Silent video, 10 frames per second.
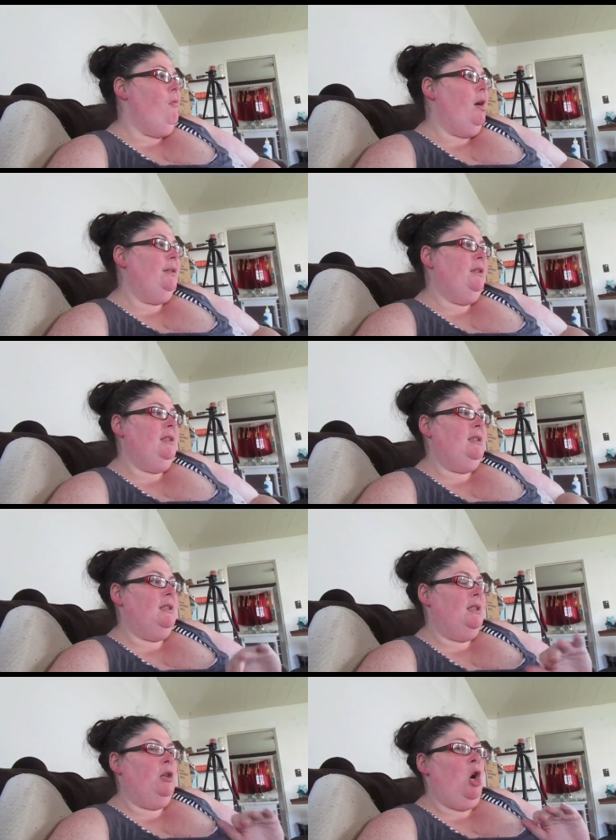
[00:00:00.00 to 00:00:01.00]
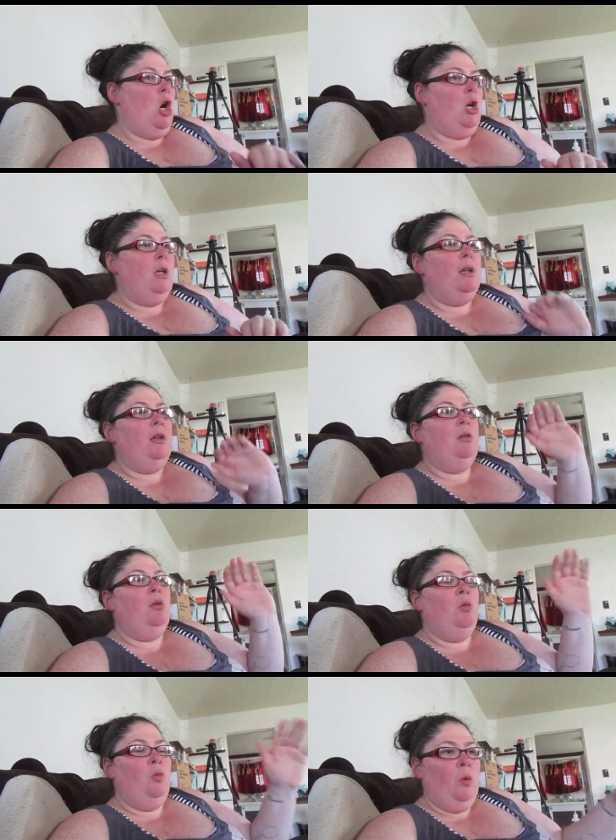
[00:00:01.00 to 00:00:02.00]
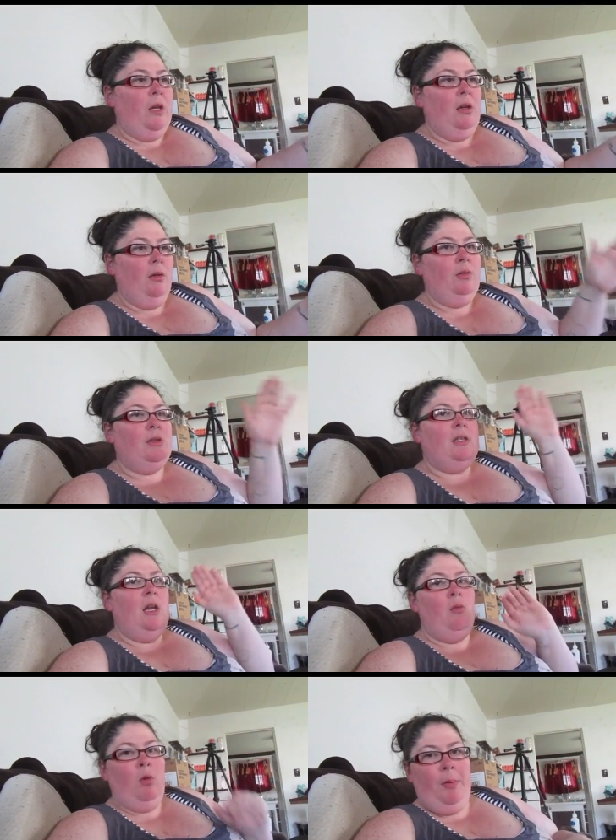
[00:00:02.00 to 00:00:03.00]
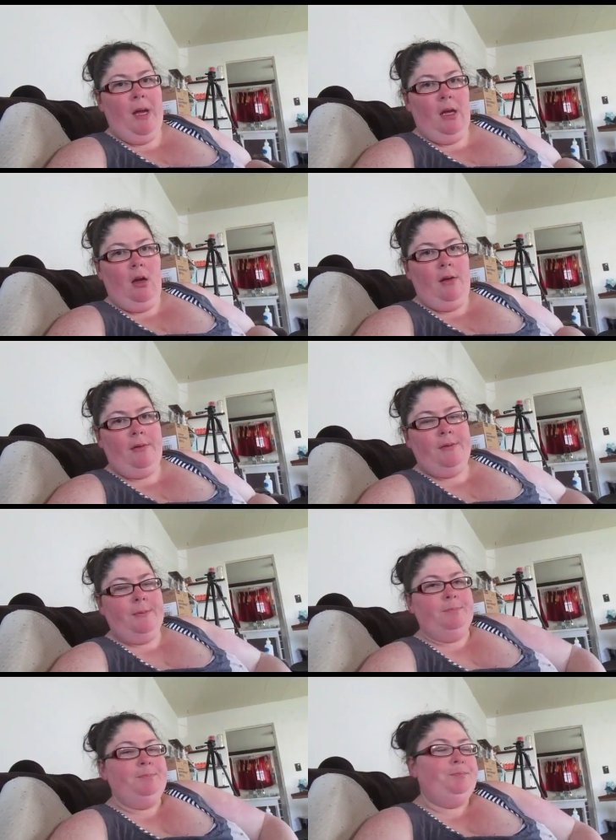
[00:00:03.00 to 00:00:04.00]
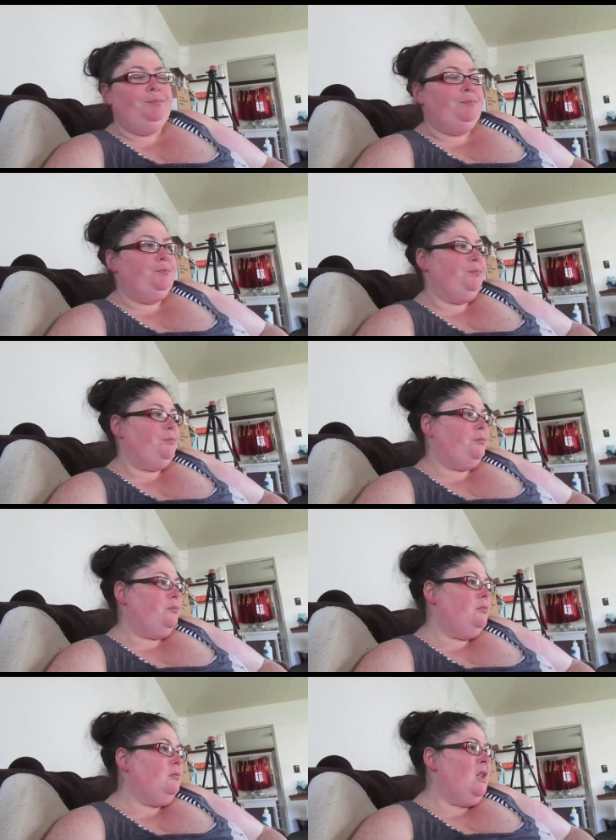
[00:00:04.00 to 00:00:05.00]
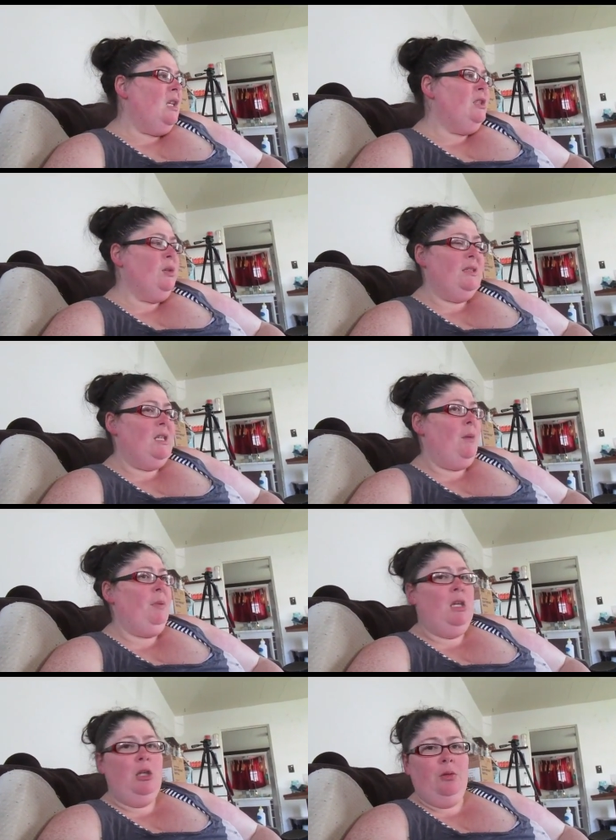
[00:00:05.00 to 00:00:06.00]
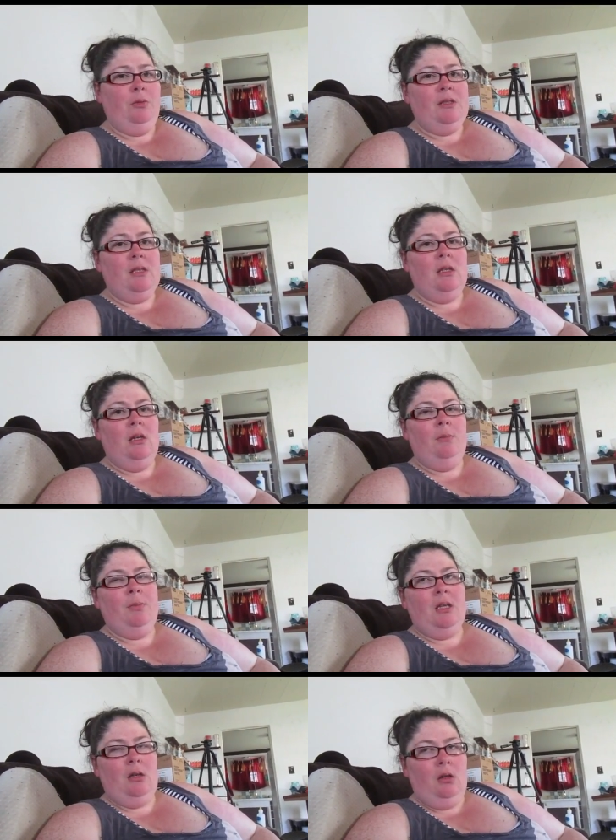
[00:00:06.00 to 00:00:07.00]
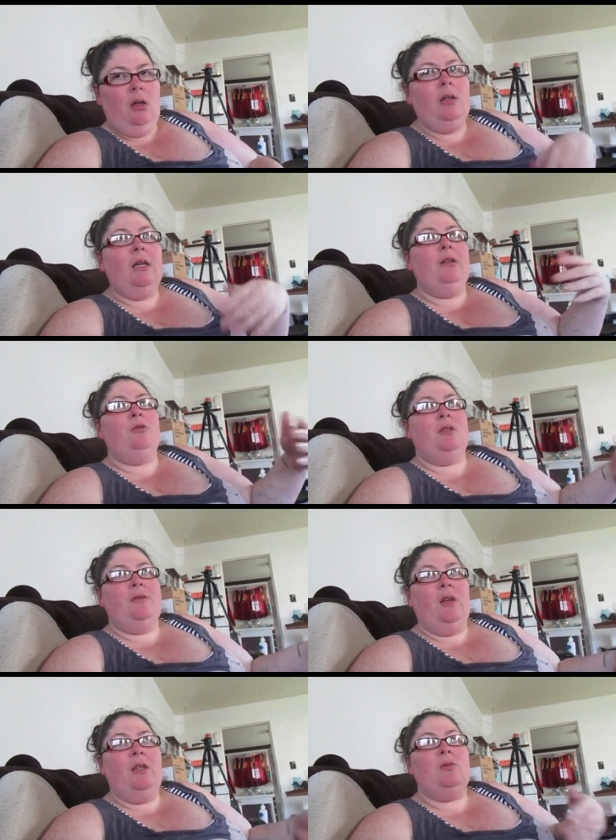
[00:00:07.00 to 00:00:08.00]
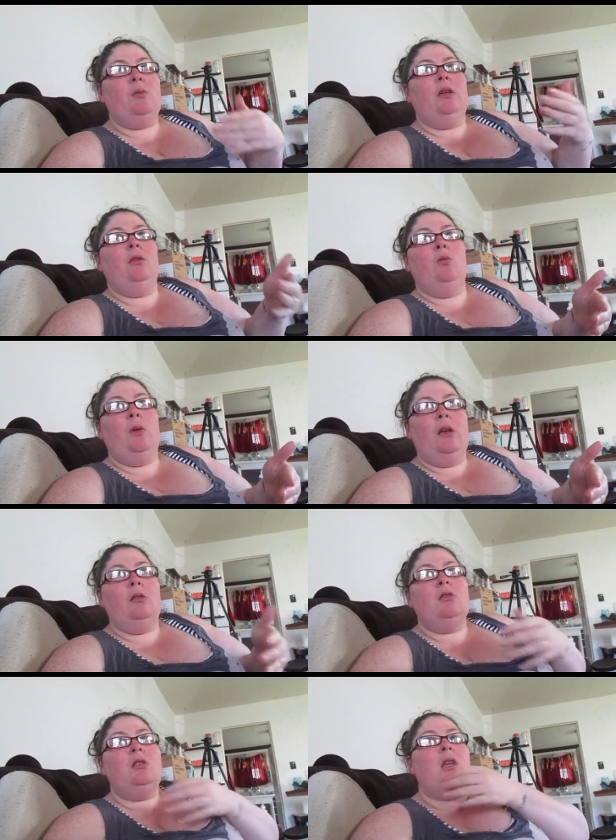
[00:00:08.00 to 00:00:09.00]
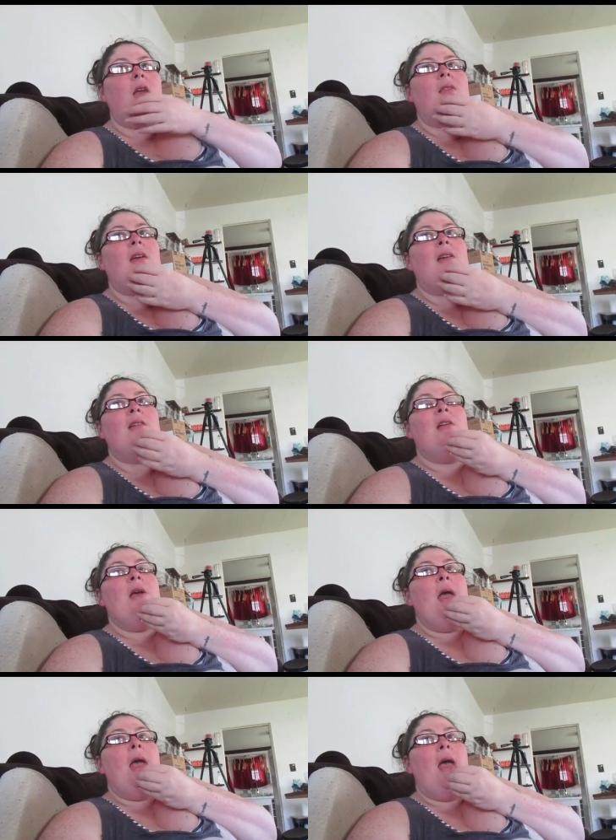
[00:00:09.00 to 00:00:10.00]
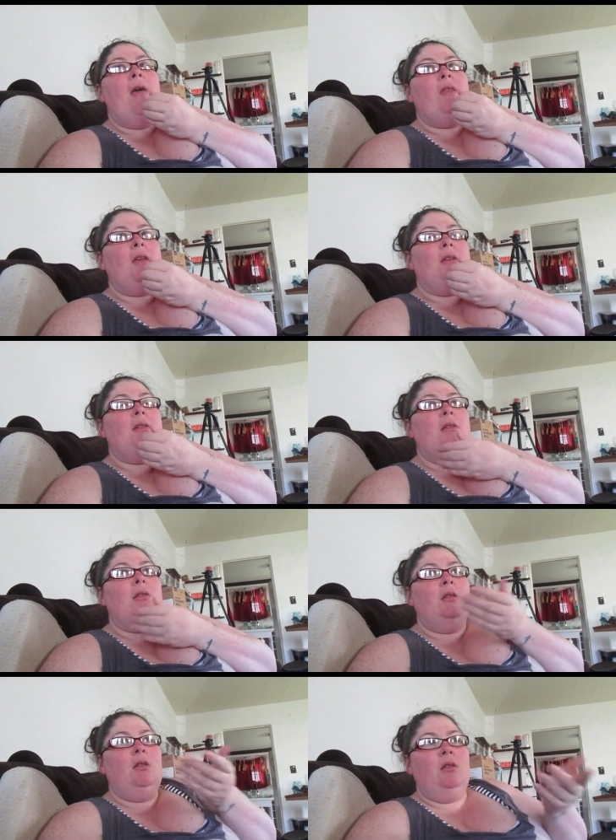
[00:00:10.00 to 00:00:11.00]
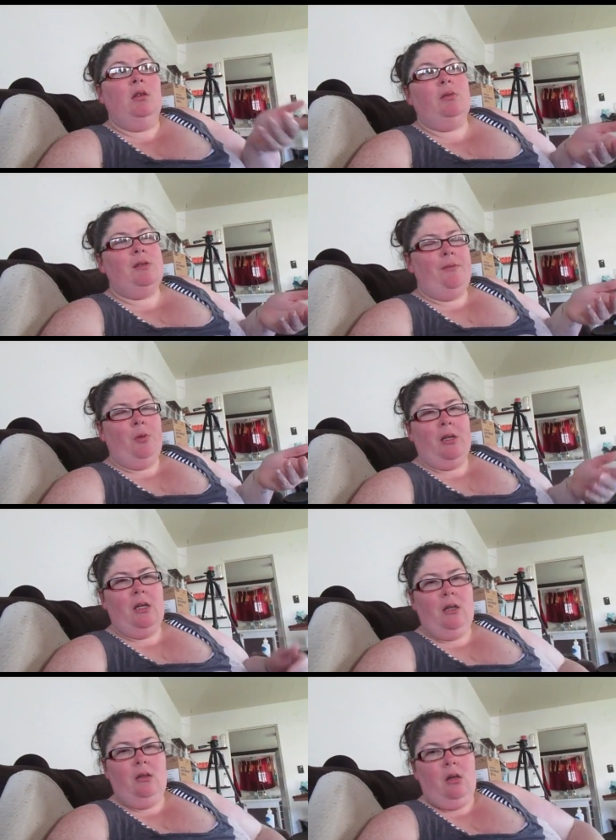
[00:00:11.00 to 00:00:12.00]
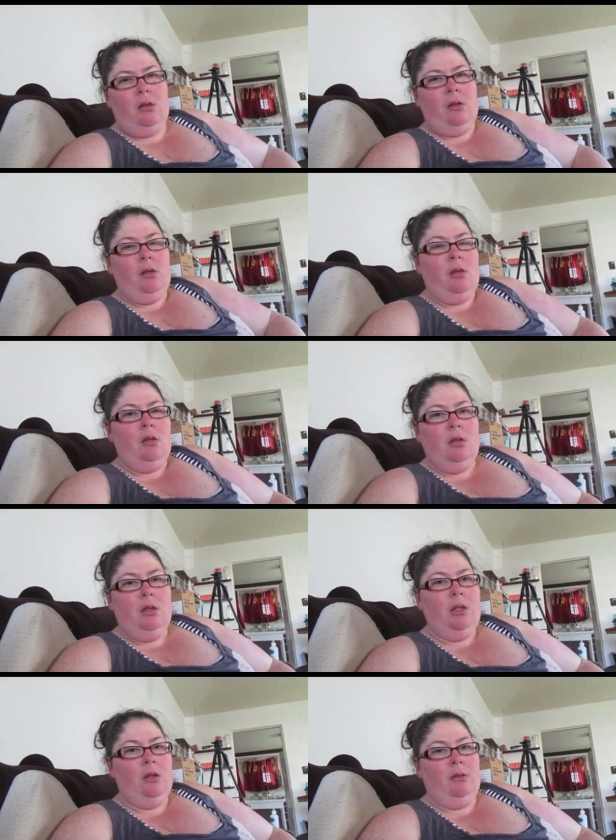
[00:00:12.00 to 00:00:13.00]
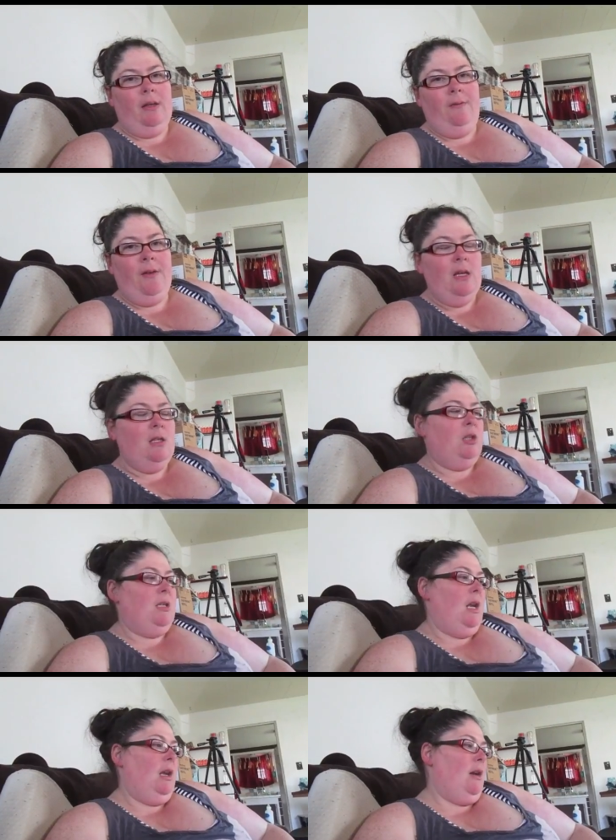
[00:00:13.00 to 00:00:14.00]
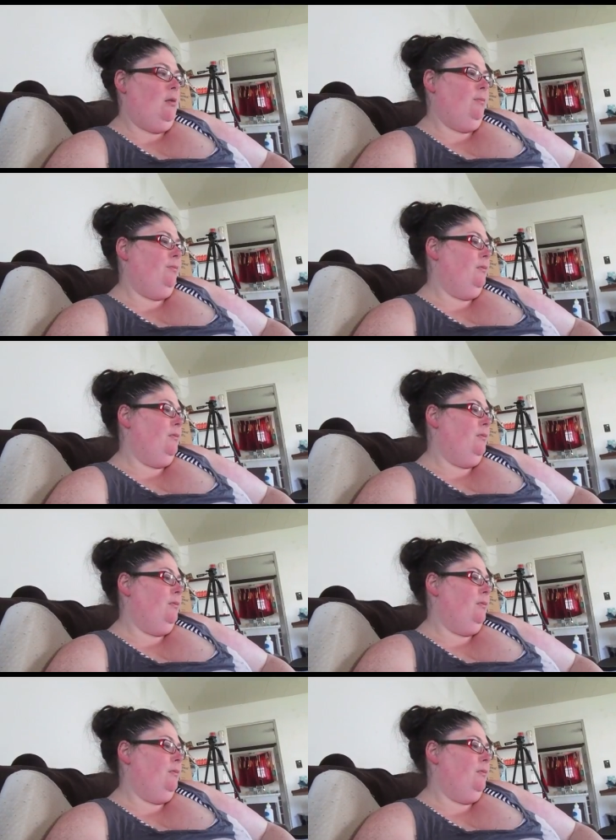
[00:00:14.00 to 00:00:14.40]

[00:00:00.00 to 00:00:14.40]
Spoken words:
And this is a card that we used and we're paying off. So it's not being used, but there are interest fees. We understand that. And then there was a $49 yearly fee just taken out.